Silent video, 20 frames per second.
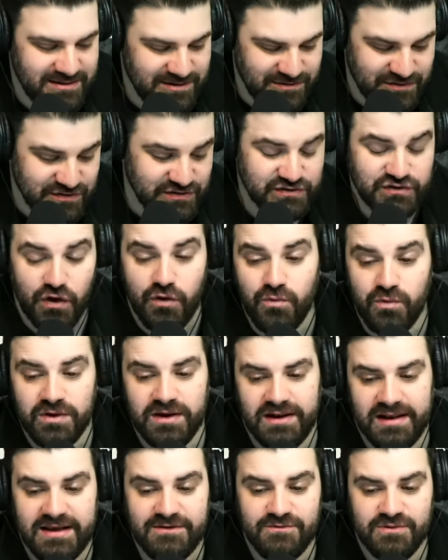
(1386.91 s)
You just don't
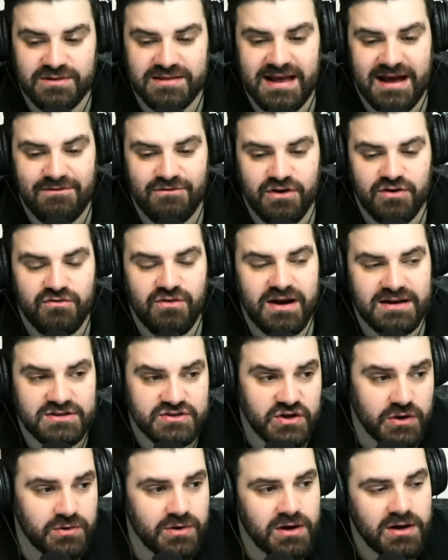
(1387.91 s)
want to live with that regret.
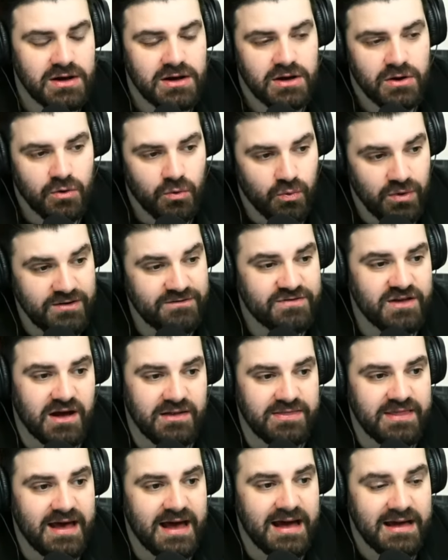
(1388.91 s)
So we've
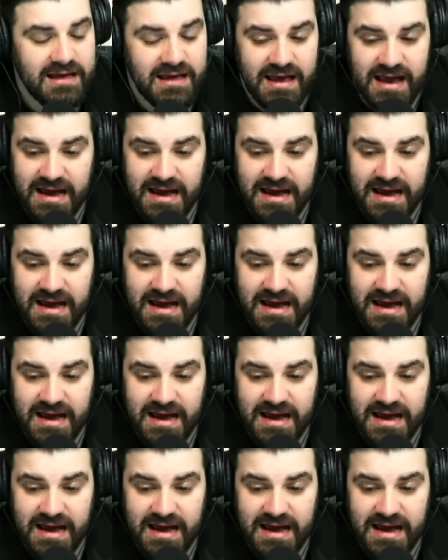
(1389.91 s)
done that.